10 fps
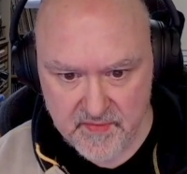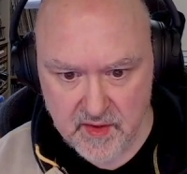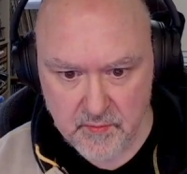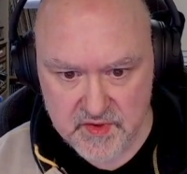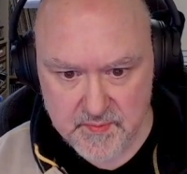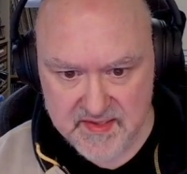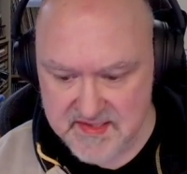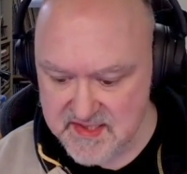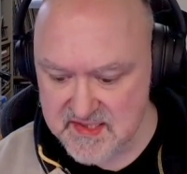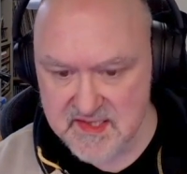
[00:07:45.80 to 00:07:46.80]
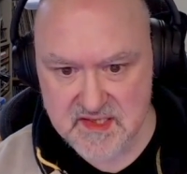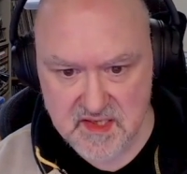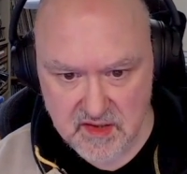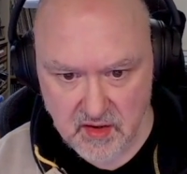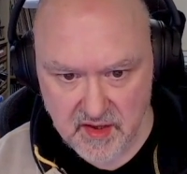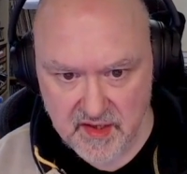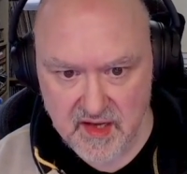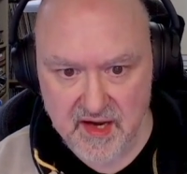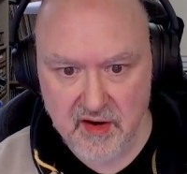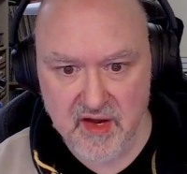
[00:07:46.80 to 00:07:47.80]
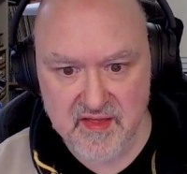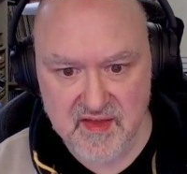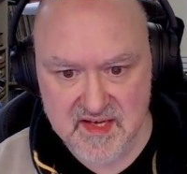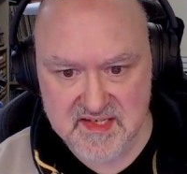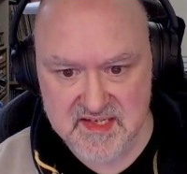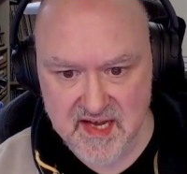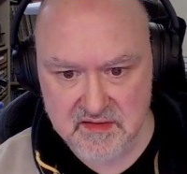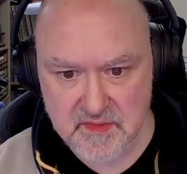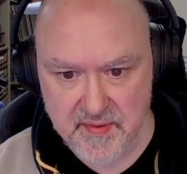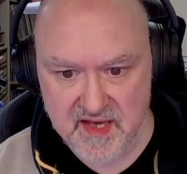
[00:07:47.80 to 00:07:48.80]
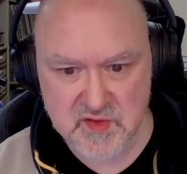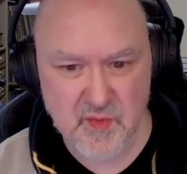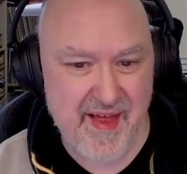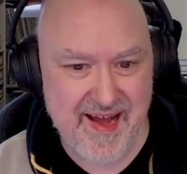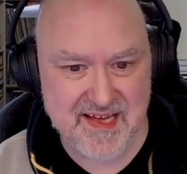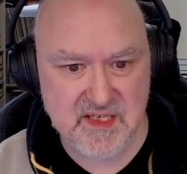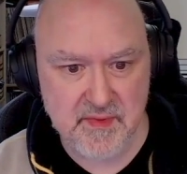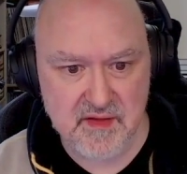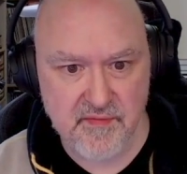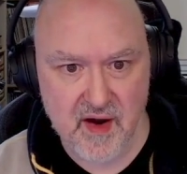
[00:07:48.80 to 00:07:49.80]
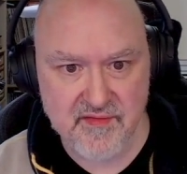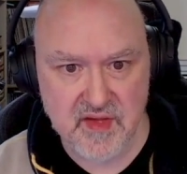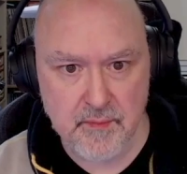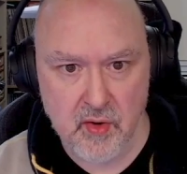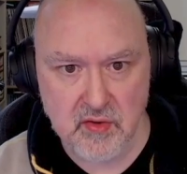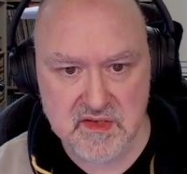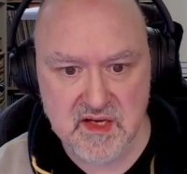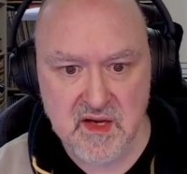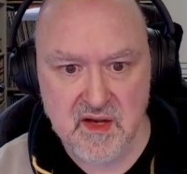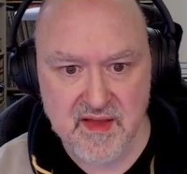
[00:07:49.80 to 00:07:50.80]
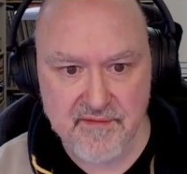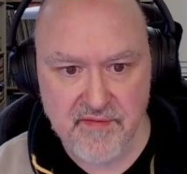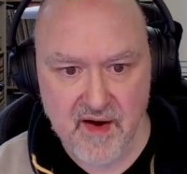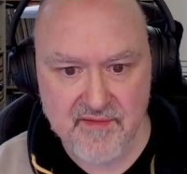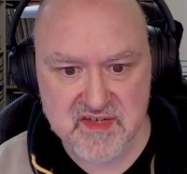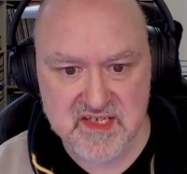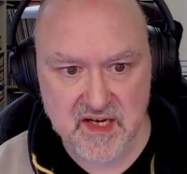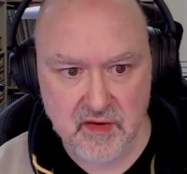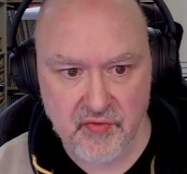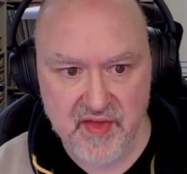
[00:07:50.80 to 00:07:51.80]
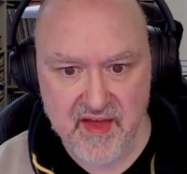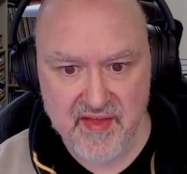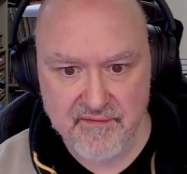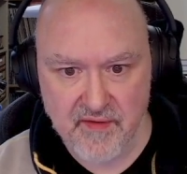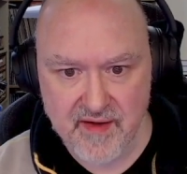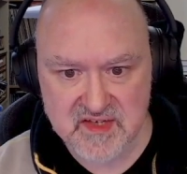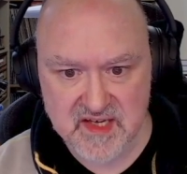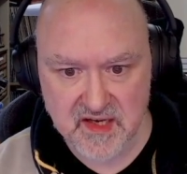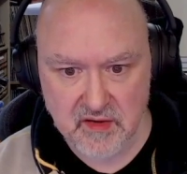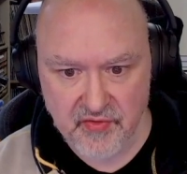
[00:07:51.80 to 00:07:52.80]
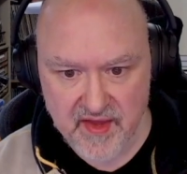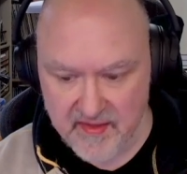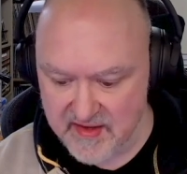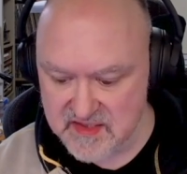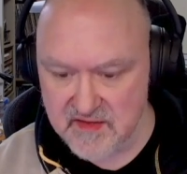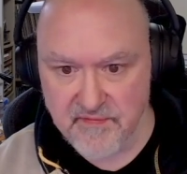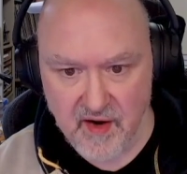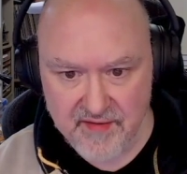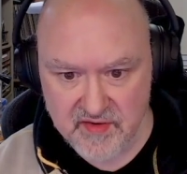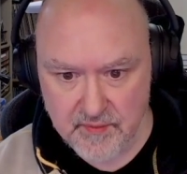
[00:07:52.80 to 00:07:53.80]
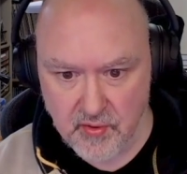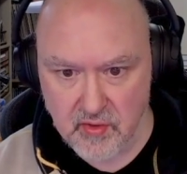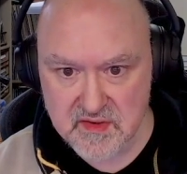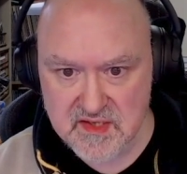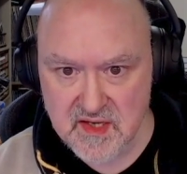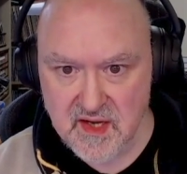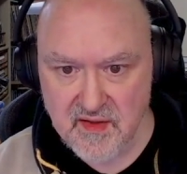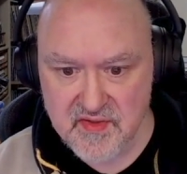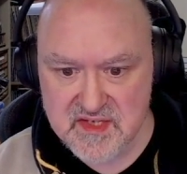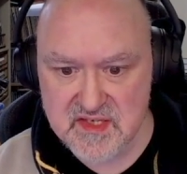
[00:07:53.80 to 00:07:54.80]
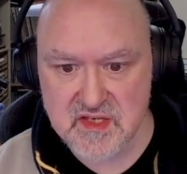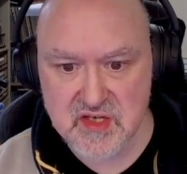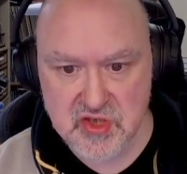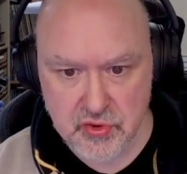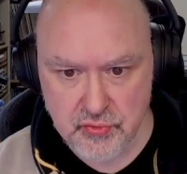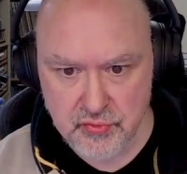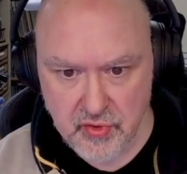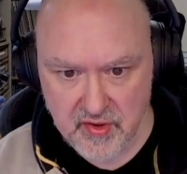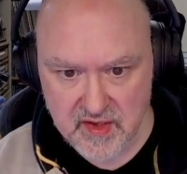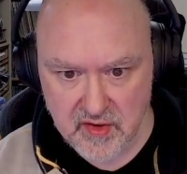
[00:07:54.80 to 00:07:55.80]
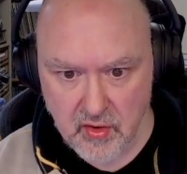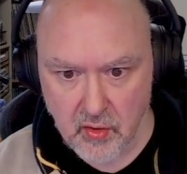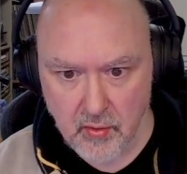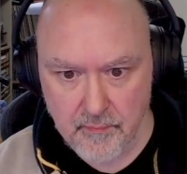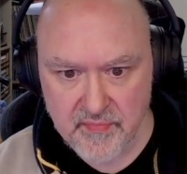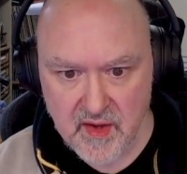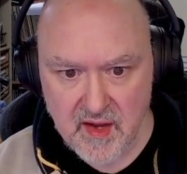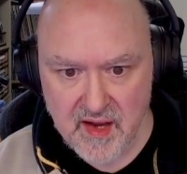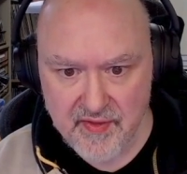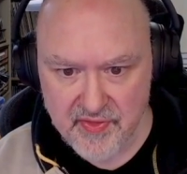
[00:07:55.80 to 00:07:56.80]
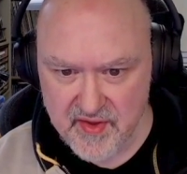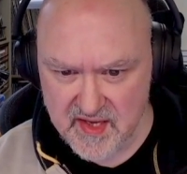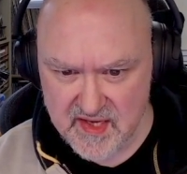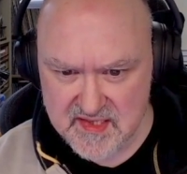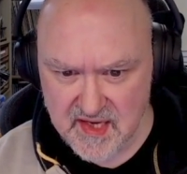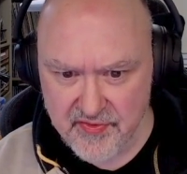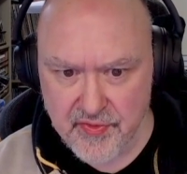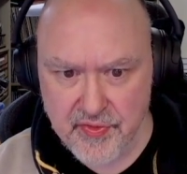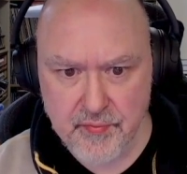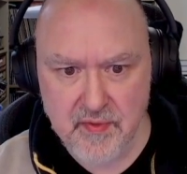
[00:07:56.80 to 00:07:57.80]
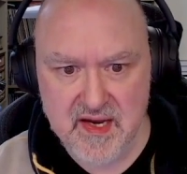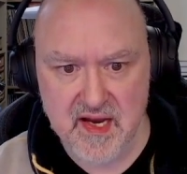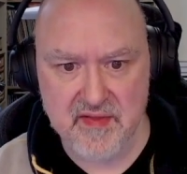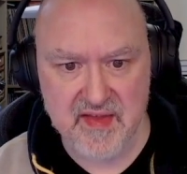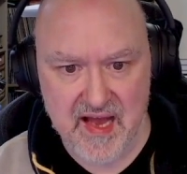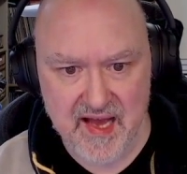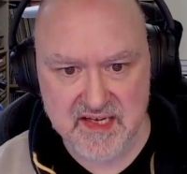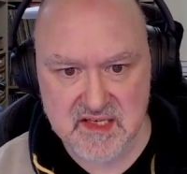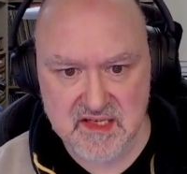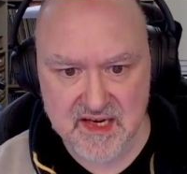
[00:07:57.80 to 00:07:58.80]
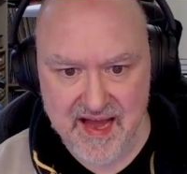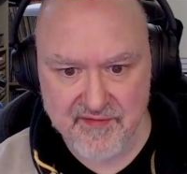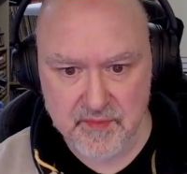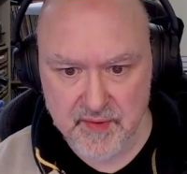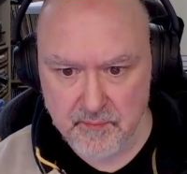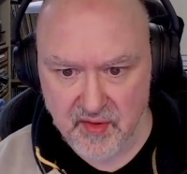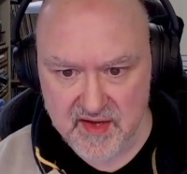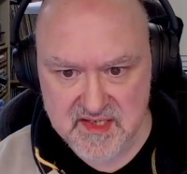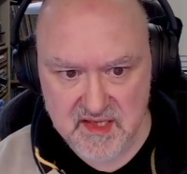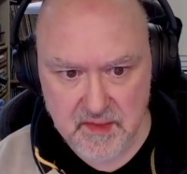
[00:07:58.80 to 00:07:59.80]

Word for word: which means this is the nine, and I, these are down to pairs. Well, that has to be the five in the box. That five is saying not there, that five is saying not there. That's the five in the box. This is the two not in the column, and these are the three and the eight that haven't been placed in the